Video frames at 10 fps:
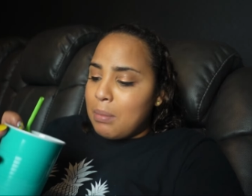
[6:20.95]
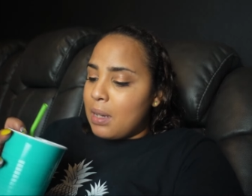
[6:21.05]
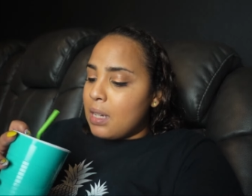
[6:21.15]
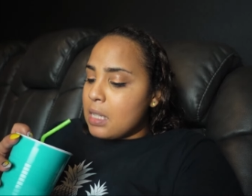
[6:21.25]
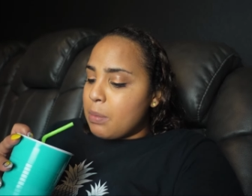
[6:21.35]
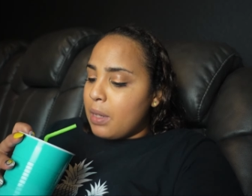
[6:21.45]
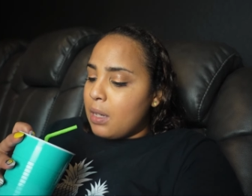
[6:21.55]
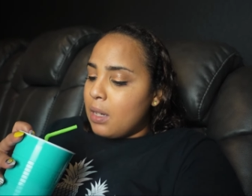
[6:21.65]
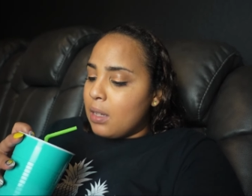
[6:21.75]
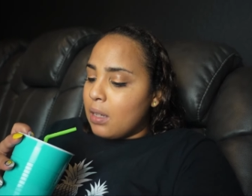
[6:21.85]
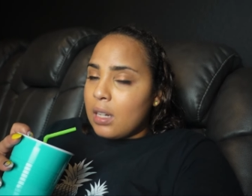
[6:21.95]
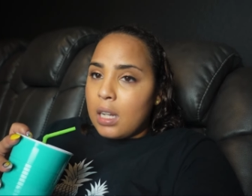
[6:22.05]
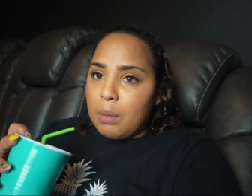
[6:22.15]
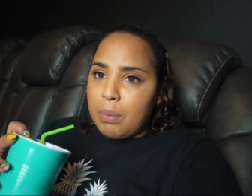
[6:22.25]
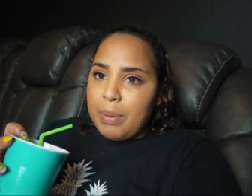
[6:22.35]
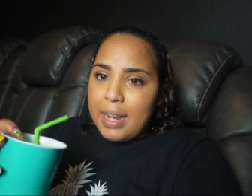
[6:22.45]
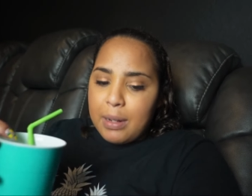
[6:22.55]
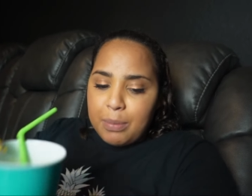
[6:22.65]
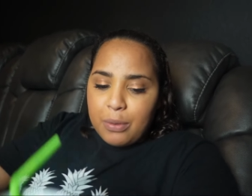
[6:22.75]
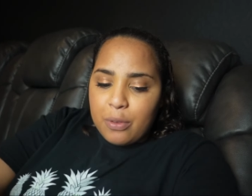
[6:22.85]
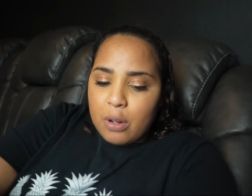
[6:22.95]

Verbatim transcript: My husband cut up a pineapple